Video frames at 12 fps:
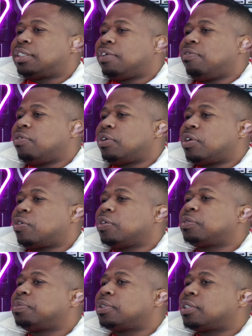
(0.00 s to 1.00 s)
Stevie Wonder
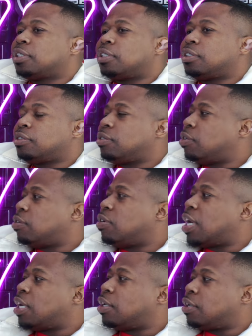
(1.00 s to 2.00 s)
Christmas songs. You know, you
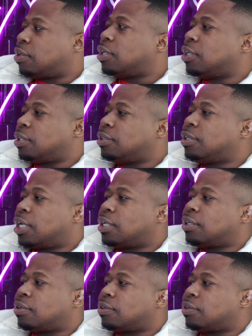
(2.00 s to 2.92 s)
gotta yeah. know. Yeah, yeah you gotta know.